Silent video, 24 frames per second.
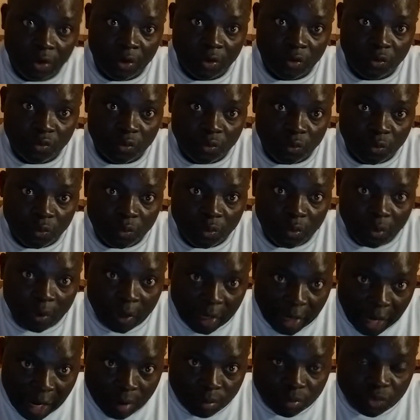to
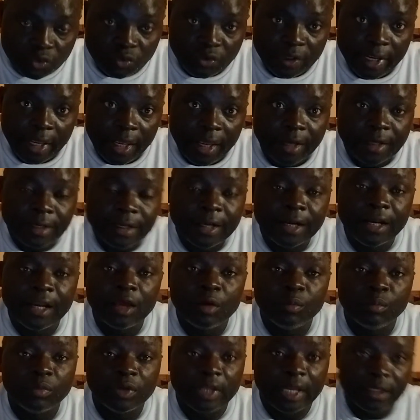come to the and
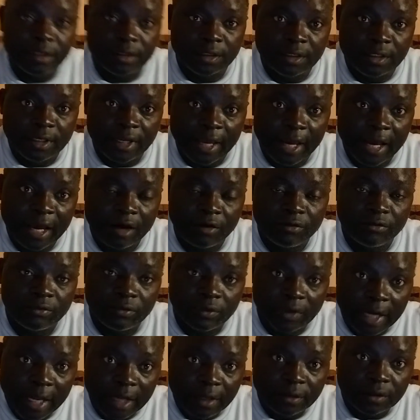claim that they have
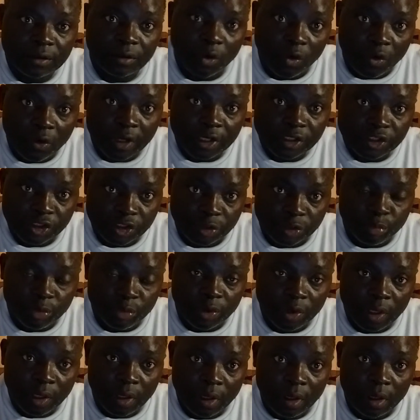land ownership.
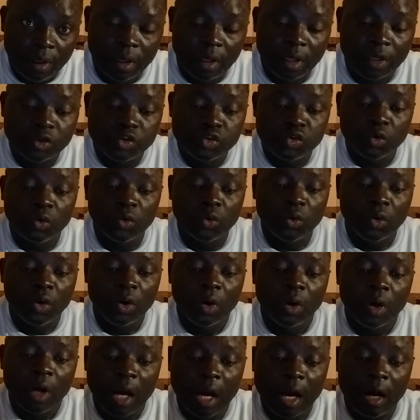And so
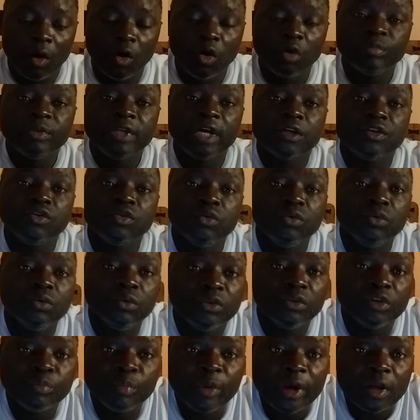I hope that
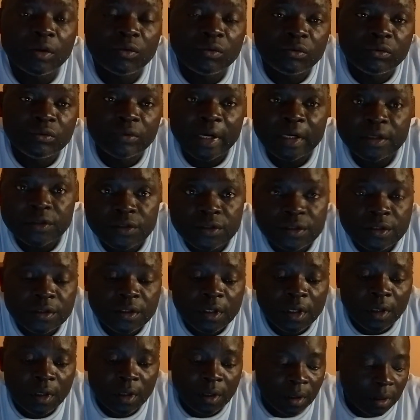you remain with us,
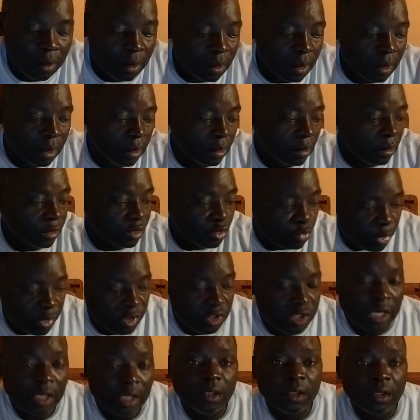and
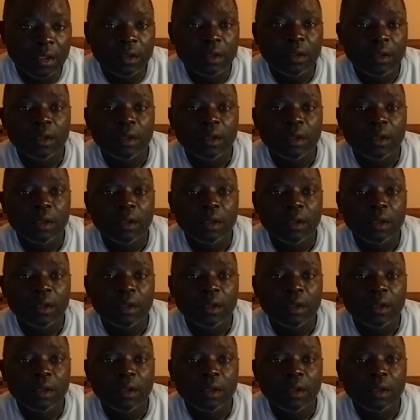especially